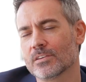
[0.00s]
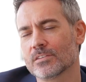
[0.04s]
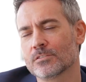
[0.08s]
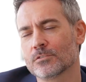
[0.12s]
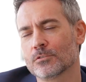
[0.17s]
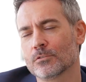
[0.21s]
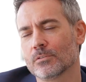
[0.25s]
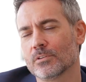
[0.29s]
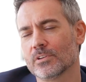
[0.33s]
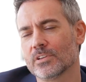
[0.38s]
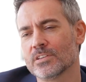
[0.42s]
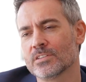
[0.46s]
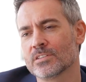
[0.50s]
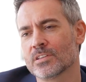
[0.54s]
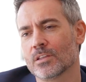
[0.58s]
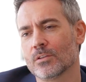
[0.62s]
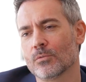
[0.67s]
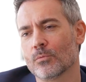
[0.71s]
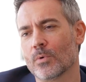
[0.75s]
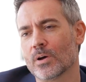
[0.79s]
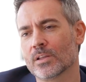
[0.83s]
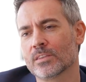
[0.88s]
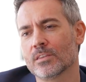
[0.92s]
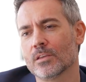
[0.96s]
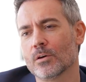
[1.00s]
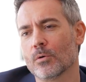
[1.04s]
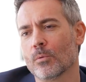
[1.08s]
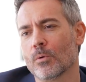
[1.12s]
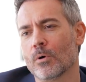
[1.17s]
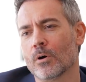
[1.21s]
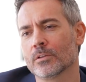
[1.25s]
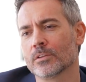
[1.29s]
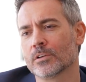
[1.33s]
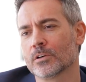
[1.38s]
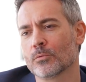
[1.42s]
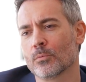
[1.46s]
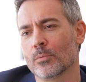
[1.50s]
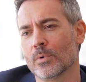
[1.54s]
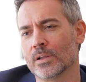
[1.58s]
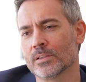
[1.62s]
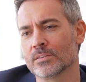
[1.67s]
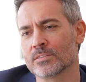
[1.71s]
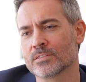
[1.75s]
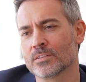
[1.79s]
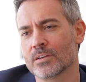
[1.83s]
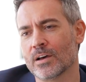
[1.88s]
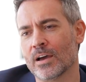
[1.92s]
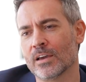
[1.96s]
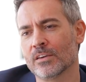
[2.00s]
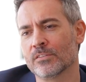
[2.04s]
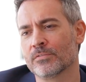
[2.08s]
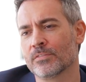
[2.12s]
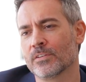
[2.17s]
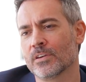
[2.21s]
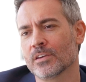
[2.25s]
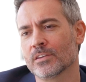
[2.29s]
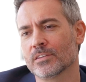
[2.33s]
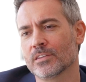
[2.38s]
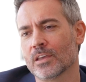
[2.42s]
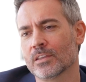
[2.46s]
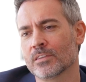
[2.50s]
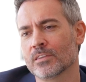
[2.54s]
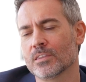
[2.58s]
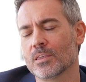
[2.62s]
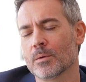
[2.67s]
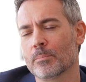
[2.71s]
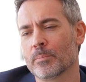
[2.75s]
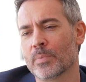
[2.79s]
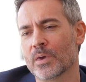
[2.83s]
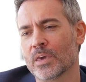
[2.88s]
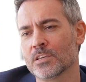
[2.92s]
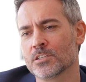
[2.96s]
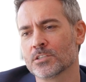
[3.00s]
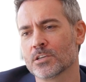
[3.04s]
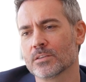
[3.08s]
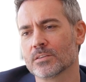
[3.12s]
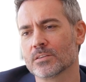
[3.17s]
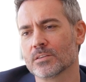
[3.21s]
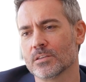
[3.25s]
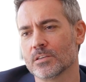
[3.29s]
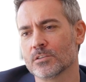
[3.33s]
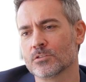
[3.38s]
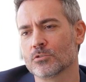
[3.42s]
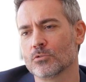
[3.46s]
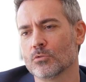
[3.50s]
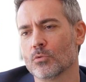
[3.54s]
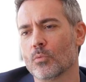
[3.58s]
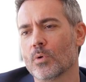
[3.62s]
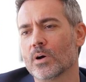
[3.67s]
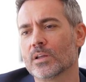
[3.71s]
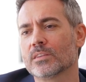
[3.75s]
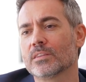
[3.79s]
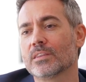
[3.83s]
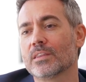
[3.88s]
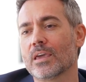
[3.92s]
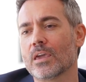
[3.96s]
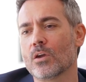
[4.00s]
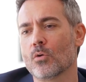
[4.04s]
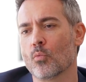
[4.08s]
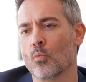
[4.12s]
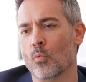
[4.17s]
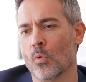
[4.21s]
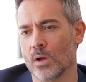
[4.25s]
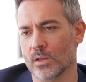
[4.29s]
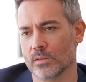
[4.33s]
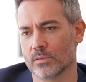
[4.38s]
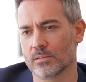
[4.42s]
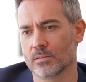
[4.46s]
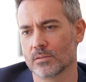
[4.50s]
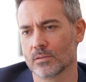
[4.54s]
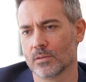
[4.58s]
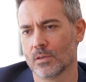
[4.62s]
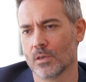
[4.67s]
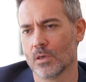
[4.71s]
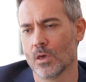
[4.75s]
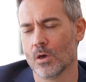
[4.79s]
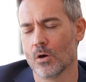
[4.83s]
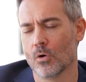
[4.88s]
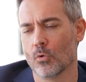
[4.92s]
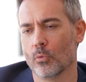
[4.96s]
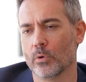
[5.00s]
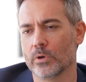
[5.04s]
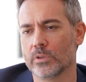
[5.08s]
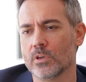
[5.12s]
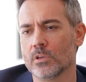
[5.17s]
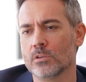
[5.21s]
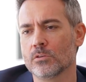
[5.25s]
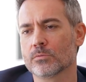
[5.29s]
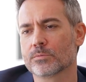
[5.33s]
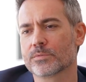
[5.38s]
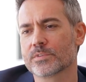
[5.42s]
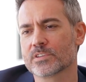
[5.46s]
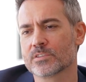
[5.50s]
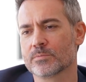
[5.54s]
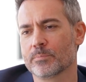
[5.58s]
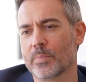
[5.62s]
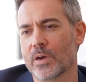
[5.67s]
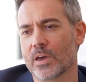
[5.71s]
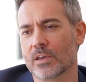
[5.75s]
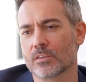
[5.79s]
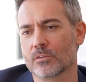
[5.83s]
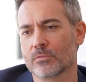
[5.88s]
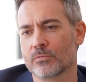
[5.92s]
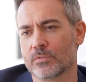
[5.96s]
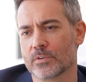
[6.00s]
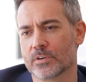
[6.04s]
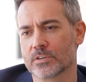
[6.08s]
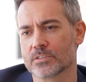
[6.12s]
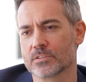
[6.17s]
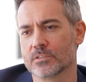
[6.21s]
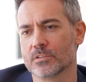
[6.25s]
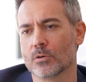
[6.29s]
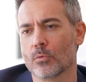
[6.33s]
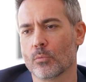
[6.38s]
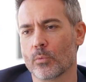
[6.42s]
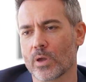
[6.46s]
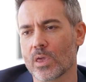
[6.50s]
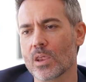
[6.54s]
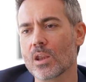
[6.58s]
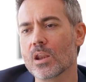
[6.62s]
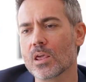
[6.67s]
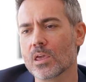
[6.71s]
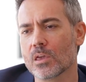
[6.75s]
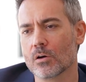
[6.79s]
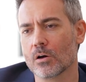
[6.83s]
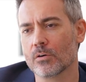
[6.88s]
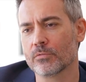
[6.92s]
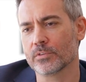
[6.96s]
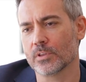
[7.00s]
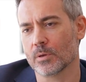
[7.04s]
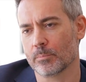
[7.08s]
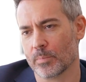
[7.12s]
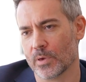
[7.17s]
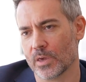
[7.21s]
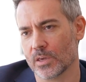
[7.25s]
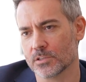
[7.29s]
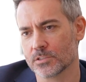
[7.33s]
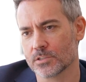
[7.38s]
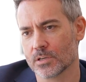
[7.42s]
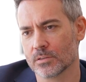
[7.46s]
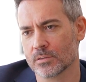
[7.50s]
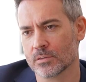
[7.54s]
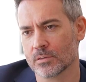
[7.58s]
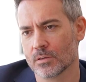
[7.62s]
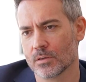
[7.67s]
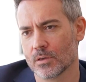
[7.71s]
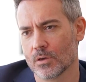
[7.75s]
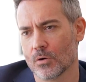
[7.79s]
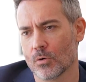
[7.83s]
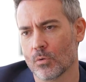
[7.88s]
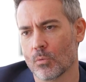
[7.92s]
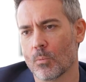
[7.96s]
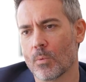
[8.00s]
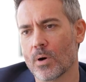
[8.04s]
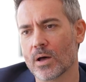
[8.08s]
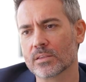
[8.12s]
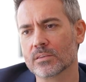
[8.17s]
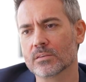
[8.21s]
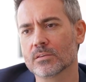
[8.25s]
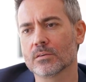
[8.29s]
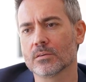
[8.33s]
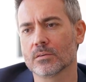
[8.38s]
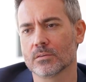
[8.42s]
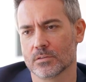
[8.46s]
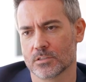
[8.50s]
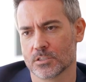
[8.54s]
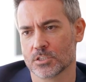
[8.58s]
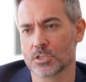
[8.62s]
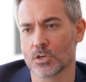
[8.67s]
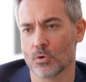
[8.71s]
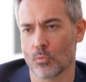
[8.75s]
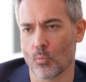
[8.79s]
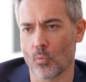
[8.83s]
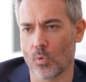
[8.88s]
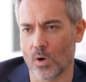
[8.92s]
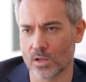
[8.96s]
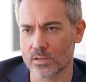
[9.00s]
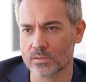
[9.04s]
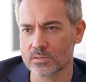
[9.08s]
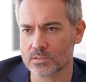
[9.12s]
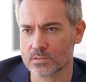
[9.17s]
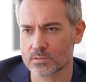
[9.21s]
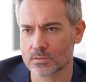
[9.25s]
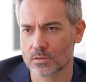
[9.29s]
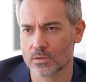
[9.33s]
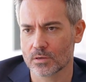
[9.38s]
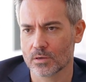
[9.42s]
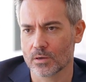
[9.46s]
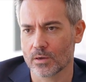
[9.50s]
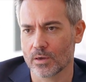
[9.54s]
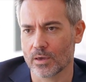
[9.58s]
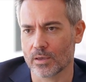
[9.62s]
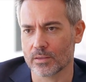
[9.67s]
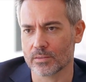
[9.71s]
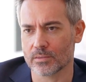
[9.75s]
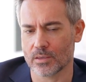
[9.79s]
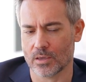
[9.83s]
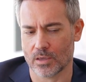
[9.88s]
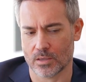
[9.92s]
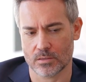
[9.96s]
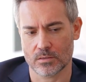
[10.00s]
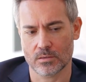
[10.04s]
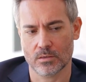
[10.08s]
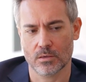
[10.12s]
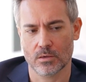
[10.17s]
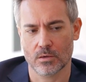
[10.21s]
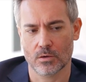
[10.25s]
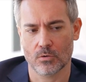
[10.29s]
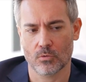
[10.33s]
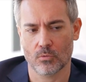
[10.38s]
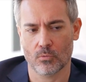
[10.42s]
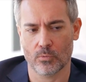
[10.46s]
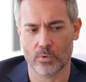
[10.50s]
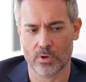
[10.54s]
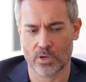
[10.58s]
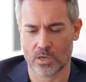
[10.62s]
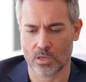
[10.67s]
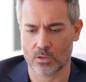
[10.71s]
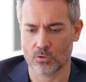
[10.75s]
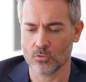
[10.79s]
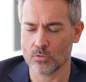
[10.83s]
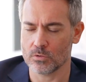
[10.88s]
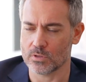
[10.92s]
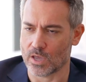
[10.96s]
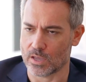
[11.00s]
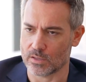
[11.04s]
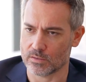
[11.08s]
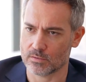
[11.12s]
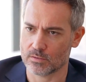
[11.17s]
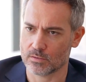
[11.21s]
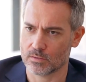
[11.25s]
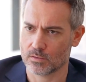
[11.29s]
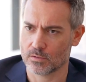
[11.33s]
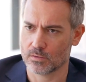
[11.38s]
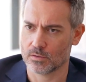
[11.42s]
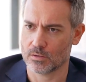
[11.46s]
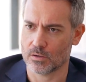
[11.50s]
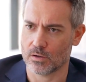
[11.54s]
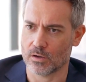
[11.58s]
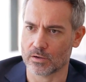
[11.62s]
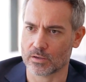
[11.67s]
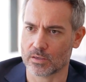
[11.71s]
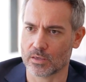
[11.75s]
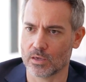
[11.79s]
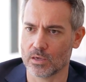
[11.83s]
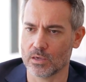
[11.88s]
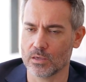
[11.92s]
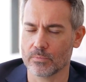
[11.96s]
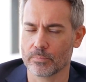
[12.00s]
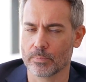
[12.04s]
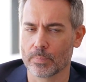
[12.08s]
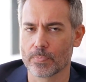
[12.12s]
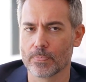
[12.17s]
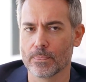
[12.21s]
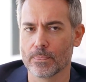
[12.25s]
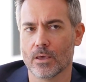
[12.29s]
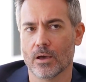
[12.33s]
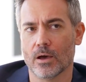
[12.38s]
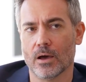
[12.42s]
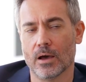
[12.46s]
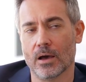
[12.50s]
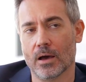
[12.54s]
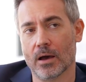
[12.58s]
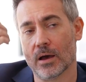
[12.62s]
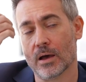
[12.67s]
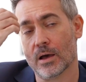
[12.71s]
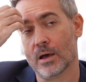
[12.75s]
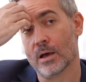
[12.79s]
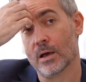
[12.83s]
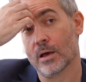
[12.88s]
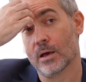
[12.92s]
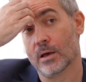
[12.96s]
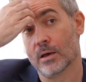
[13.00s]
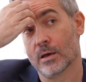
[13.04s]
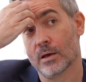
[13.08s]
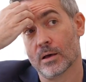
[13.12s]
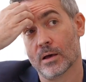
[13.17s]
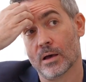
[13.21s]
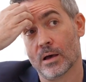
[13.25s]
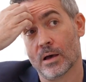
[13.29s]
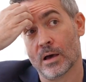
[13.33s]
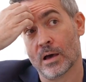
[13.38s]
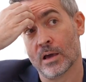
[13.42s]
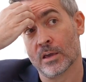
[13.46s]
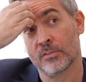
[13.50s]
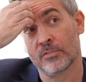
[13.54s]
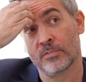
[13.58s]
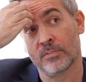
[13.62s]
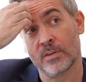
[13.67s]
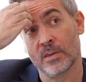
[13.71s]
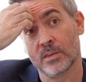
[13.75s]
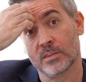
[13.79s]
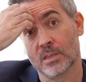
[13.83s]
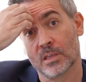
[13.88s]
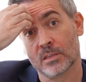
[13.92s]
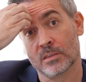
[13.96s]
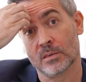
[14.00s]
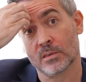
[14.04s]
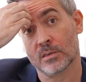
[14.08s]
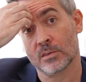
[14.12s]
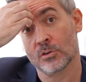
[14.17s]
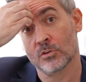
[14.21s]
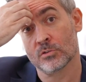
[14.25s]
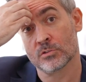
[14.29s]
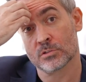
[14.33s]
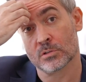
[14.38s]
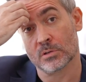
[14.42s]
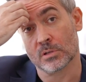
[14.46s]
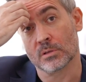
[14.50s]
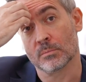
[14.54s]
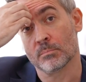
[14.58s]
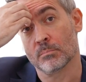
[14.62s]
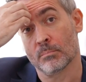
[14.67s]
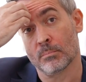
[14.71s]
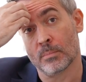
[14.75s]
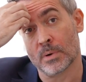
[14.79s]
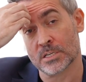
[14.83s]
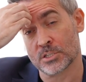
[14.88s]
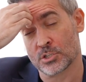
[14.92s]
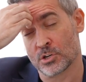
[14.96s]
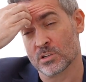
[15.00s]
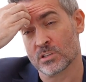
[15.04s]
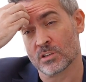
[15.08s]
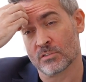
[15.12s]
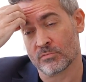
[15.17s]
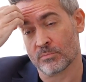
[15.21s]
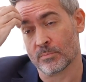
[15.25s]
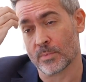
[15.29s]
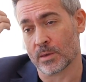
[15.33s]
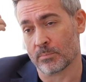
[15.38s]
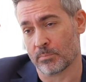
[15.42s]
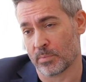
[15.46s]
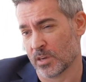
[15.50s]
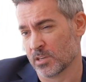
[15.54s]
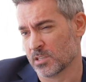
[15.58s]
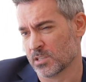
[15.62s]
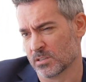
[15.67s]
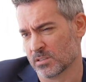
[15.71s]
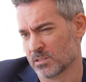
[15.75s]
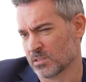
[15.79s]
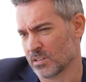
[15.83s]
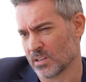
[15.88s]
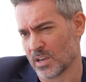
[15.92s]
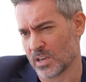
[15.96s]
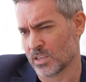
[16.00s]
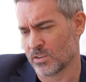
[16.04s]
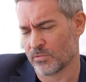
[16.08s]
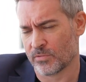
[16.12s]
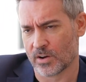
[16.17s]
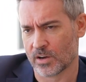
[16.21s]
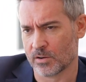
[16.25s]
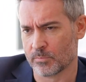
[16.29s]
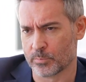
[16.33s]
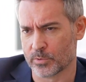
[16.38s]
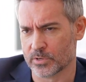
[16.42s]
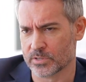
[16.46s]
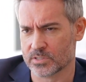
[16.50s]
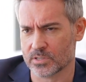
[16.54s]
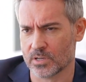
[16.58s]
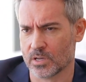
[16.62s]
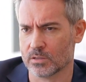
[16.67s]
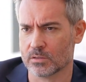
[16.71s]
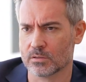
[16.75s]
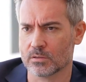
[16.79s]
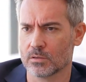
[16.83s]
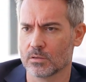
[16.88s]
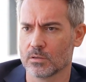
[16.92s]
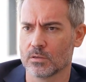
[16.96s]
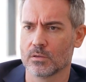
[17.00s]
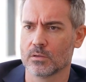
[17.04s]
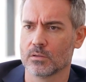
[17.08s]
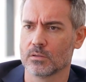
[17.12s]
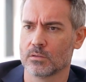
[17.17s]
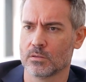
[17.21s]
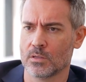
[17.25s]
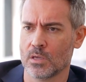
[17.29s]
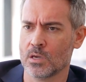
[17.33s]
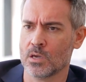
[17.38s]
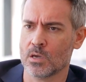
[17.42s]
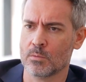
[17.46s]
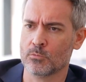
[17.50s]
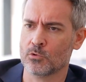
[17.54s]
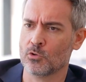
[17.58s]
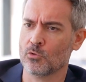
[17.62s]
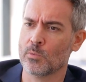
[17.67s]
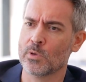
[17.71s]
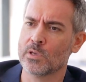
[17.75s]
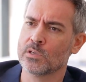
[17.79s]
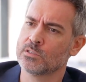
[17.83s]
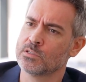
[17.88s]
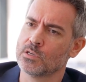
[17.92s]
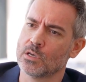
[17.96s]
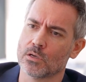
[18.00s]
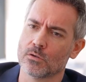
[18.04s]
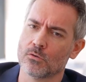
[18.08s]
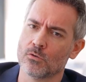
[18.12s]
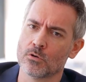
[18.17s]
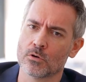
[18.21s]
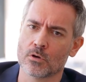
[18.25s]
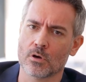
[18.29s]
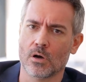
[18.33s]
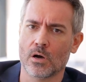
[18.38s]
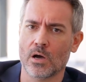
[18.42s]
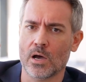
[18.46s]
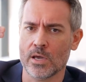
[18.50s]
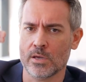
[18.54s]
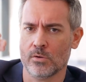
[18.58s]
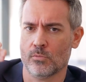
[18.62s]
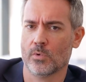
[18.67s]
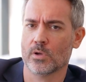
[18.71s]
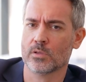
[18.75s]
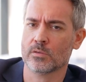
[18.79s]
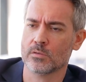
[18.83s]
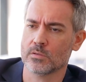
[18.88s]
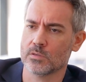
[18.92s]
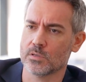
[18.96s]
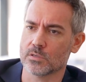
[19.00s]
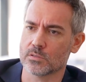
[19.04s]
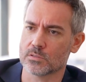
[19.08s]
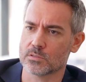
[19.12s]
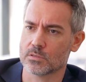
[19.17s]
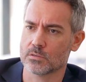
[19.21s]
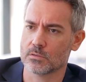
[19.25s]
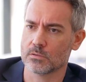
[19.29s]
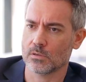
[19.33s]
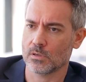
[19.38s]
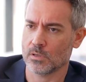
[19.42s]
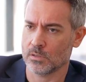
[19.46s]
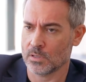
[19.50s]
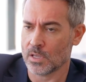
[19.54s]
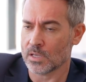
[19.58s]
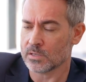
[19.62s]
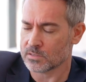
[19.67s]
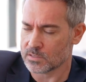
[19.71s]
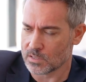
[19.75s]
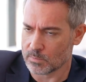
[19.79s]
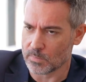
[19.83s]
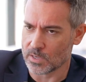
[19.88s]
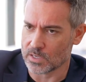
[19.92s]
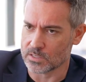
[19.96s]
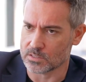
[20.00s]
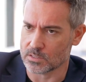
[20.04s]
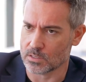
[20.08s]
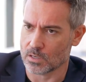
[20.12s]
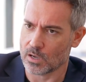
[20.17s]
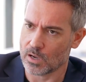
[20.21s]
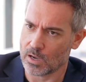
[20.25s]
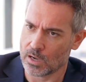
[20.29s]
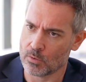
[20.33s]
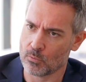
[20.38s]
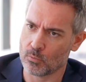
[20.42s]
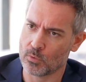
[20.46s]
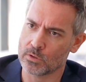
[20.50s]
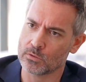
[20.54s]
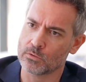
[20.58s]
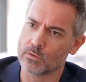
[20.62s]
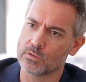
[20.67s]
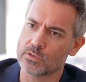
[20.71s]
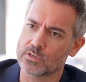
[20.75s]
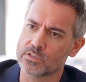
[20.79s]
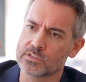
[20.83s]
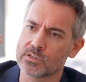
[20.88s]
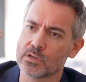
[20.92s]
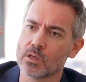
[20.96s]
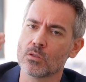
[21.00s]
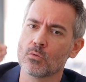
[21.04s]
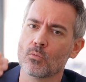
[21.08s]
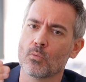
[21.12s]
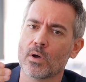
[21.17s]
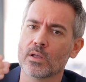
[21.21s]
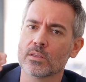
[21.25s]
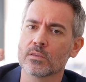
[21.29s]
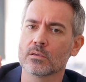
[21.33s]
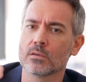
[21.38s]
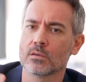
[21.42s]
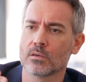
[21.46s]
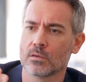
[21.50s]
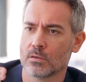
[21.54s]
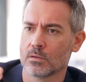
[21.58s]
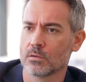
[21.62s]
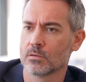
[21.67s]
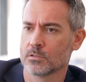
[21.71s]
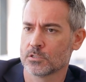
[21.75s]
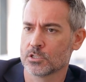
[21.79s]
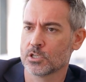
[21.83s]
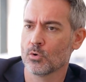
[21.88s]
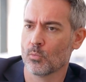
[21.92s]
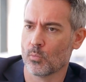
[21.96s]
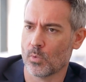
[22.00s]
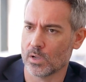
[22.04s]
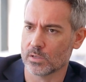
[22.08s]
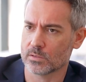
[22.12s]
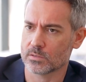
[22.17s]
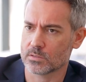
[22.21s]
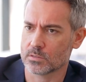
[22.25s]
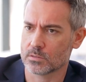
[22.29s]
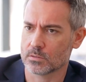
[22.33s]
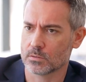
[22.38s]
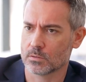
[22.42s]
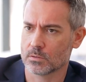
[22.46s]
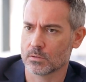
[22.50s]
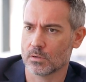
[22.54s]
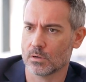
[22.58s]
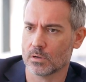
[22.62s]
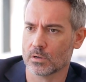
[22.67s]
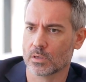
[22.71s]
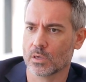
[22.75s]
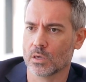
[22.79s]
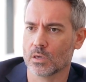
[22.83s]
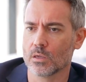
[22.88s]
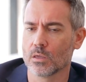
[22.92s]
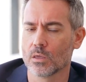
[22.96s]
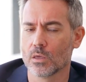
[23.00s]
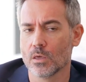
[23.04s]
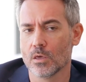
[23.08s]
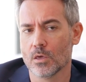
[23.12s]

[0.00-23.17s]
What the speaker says: is to listen what the other wants. I think that the patient needs to know what they want. We need to respect first the willing of the patient, what she wants, and then we can do that. Okay? I think that usually majority of my patients, 95%, they come to me and say, look, I want this. And that's amazing. I want to understand what she wants. Okay?